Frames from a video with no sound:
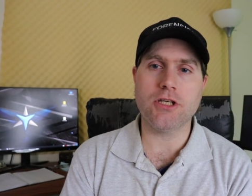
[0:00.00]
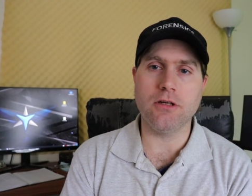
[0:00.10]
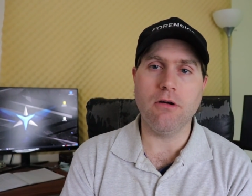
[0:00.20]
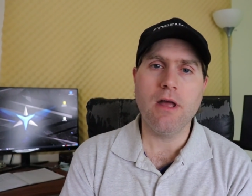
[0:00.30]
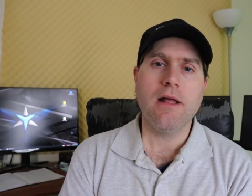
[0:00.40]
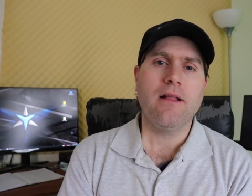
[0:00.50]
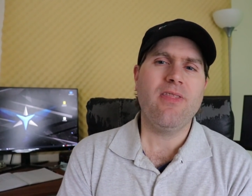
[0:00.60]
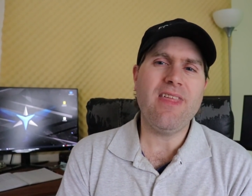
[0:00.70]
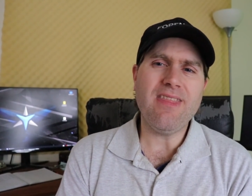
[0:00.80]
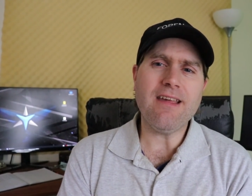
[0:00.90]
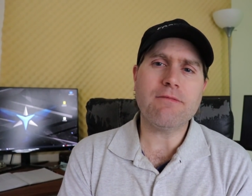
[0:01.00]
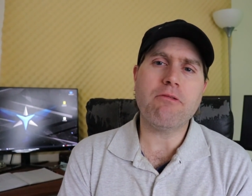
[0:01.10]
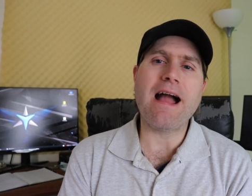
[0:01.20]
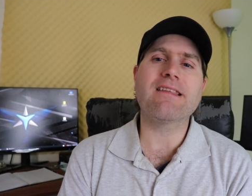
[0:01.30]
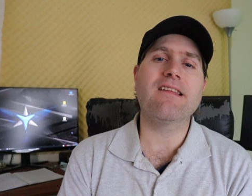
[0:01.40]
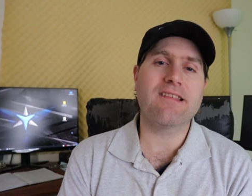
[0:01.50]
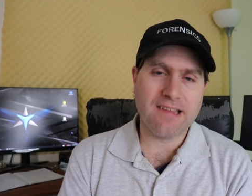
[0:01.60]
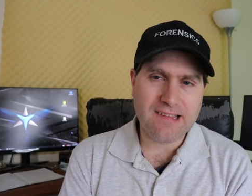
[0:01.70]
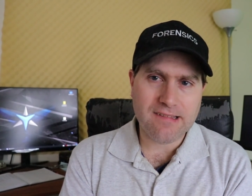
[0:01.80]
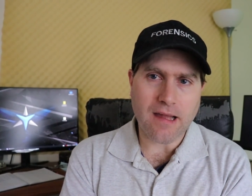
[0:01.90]
to th this practice
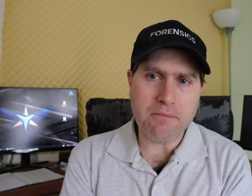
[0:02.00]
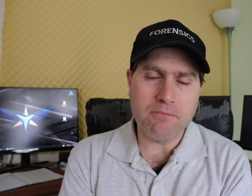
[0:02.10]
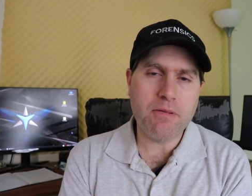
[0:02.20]
that some